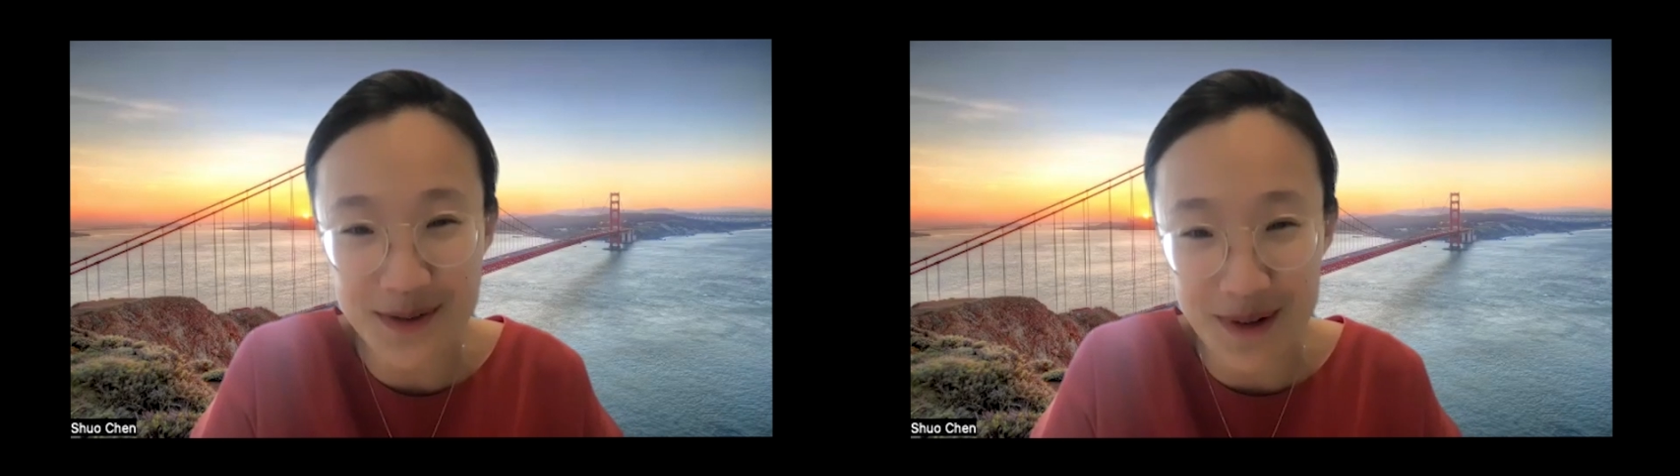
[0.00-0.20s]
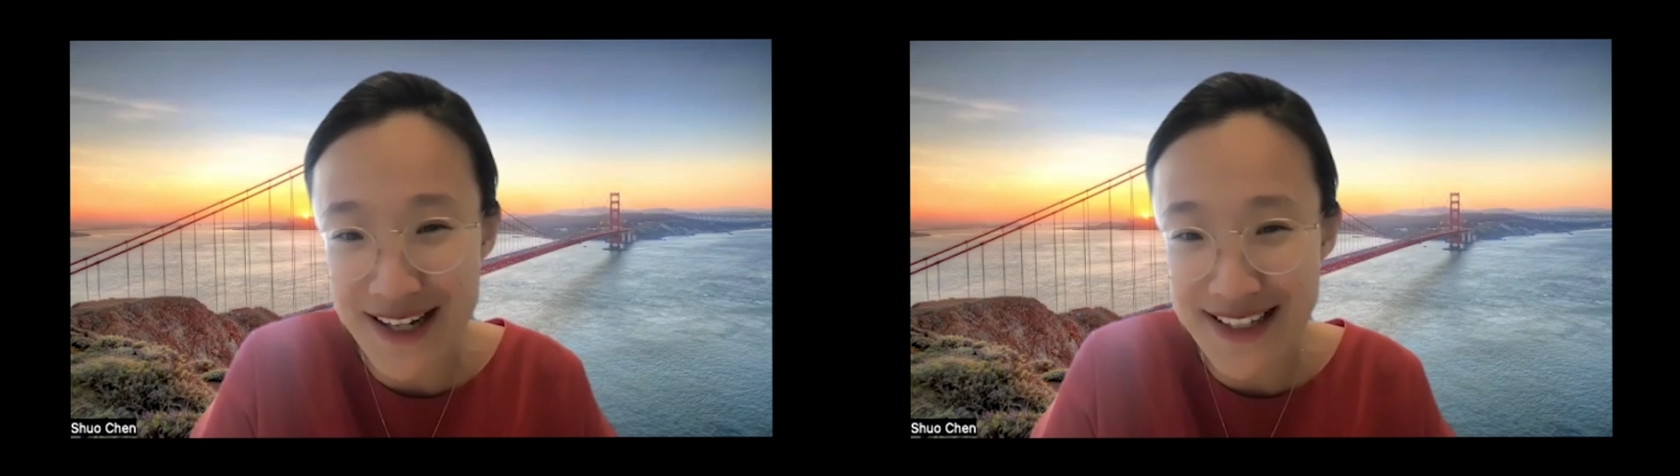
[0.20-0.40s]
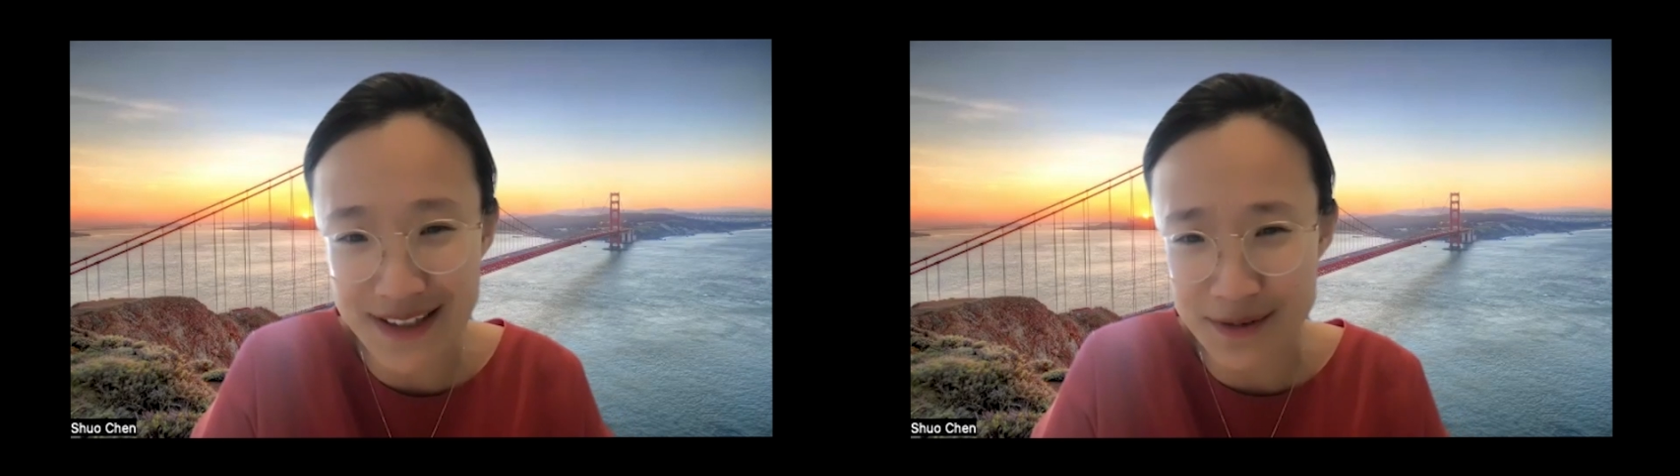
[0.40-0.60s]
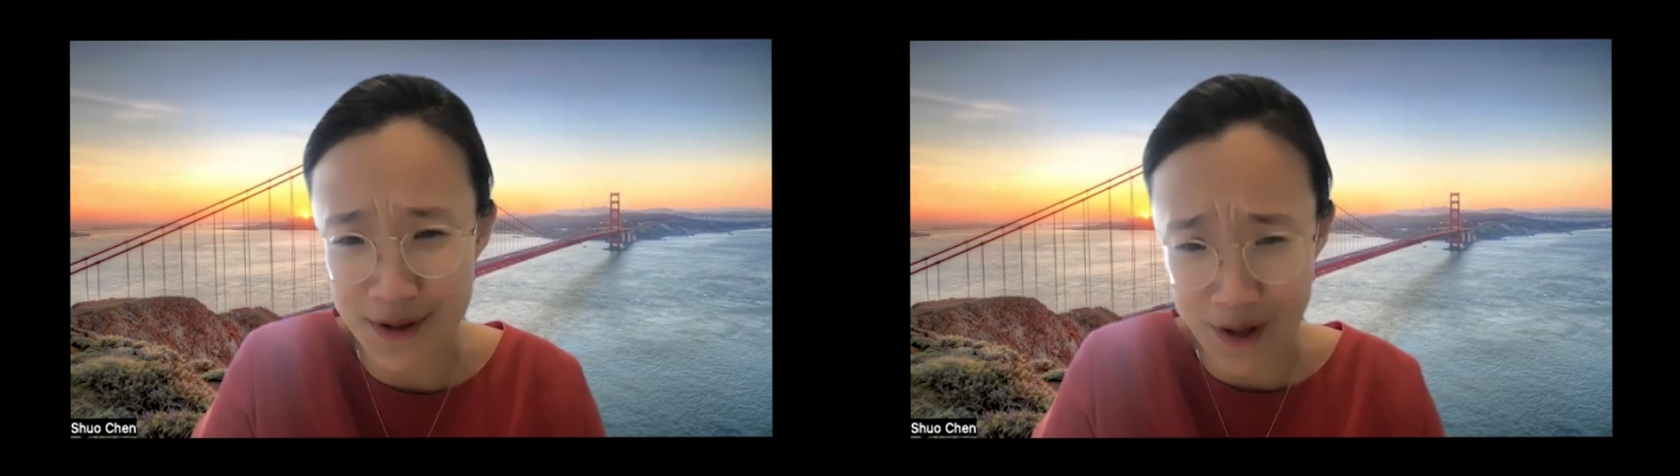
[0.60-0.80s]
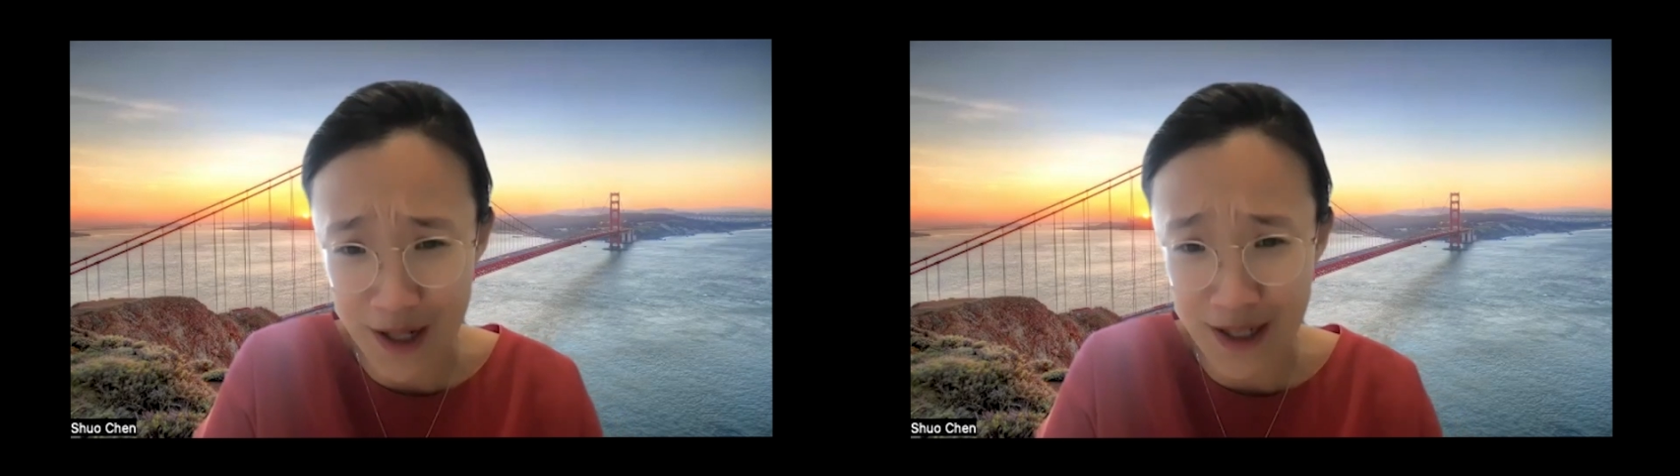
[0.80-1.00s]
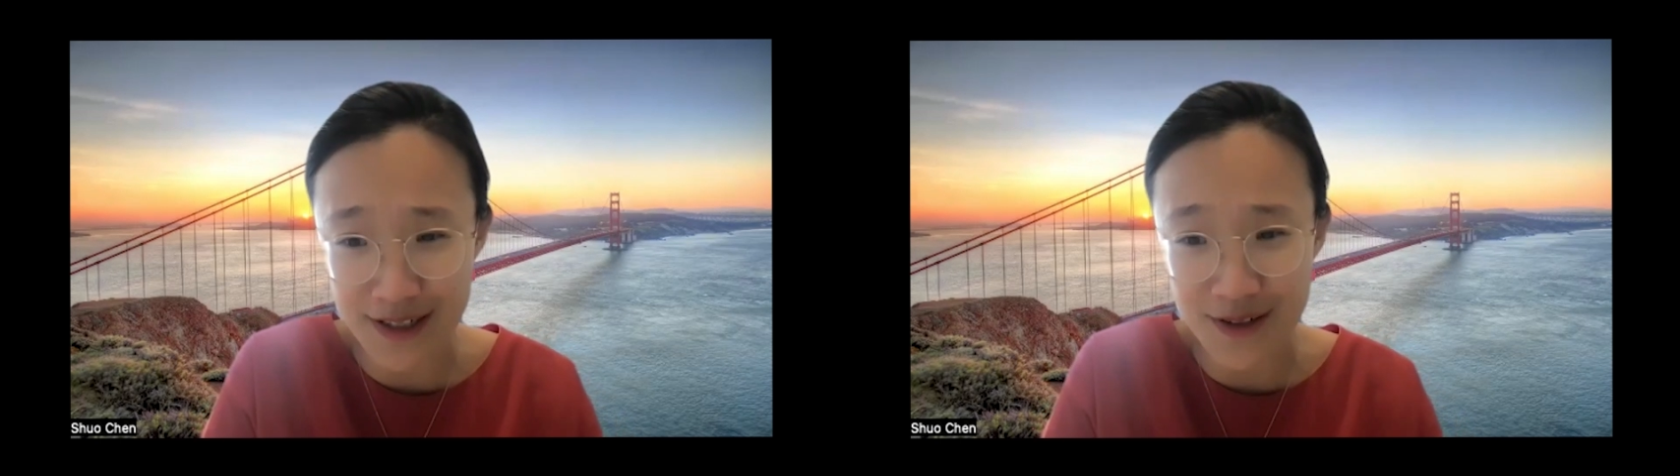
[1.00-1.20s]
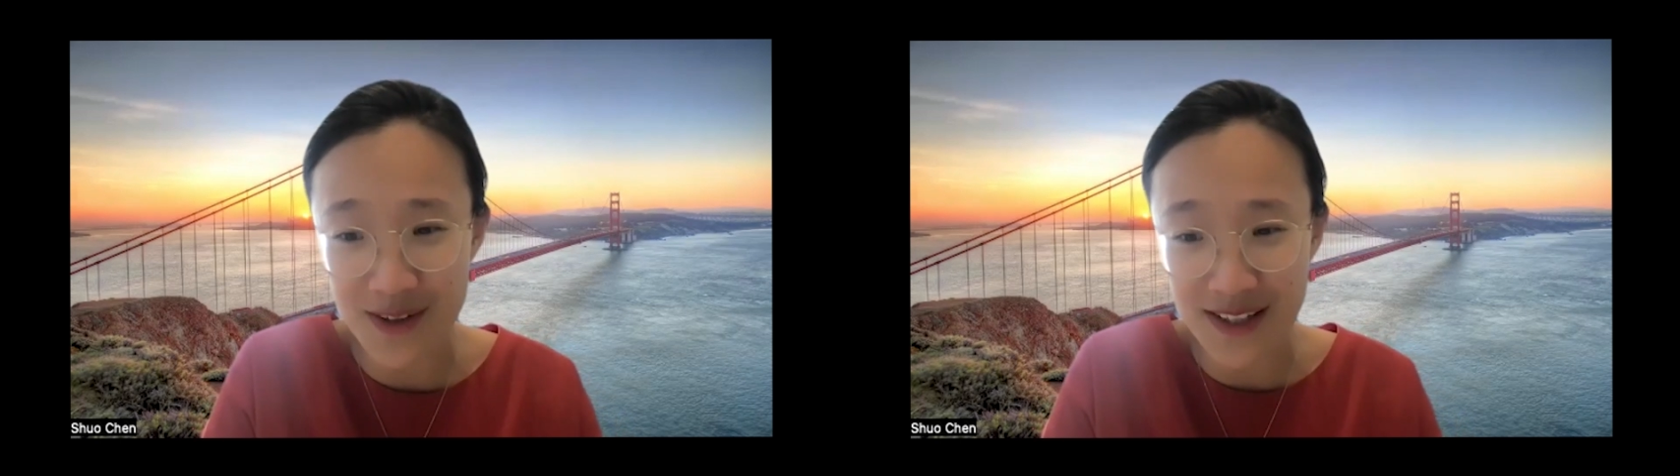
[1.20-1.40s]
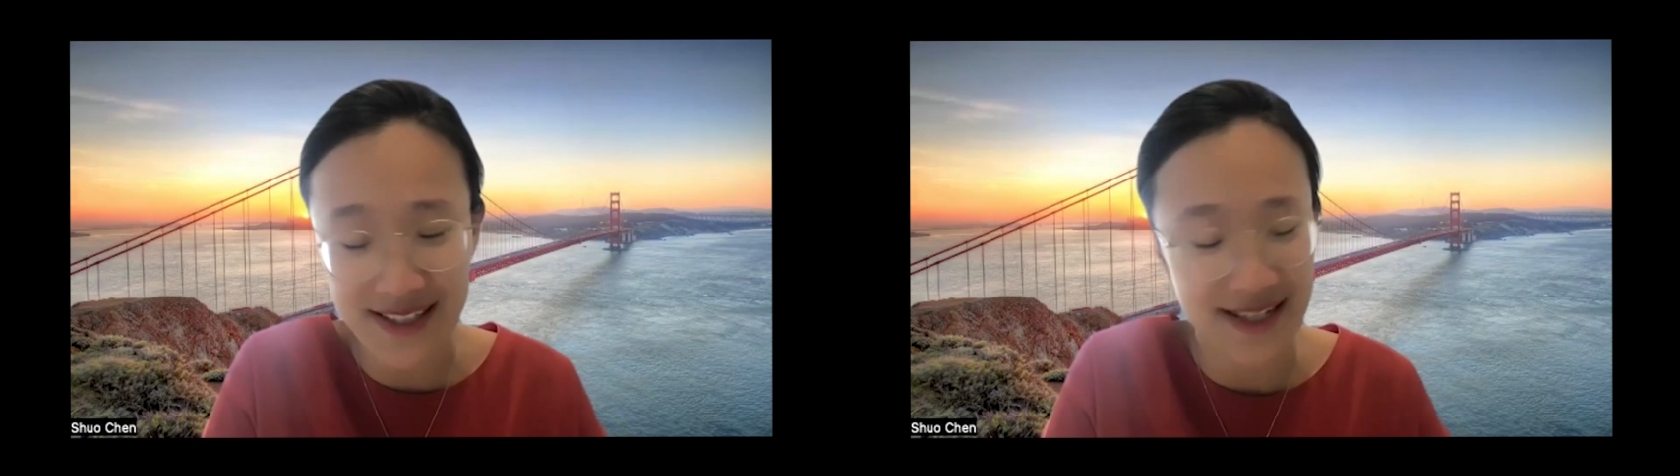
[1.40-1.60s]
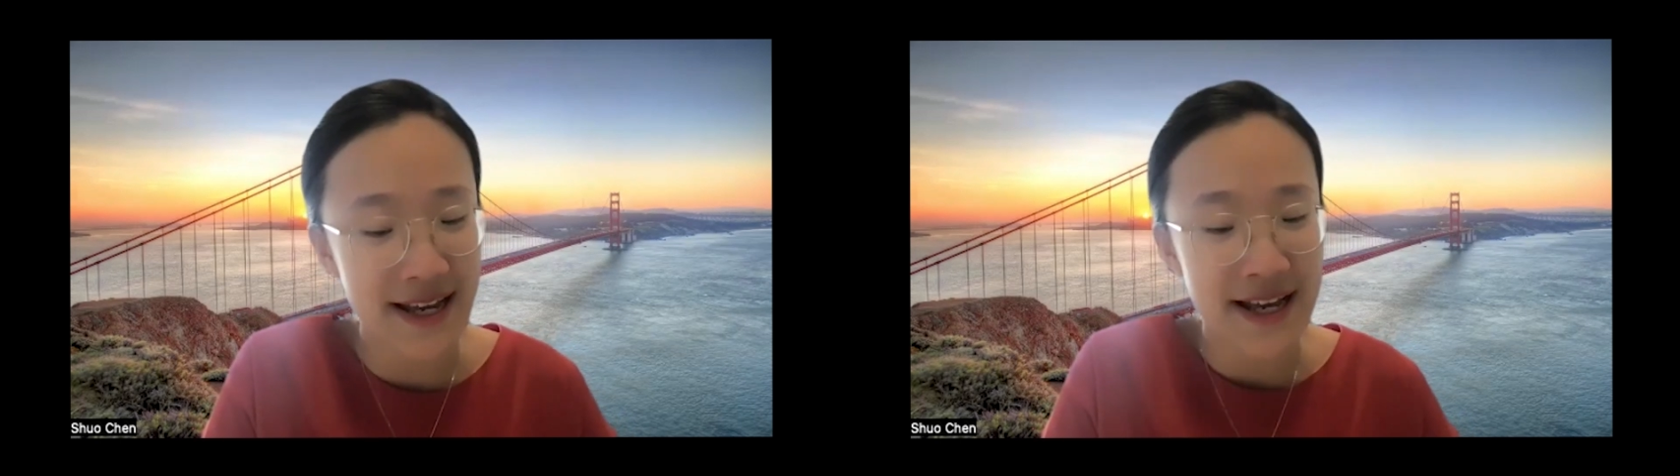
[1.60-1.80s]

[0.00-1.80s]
Why is it that we're not going to do this?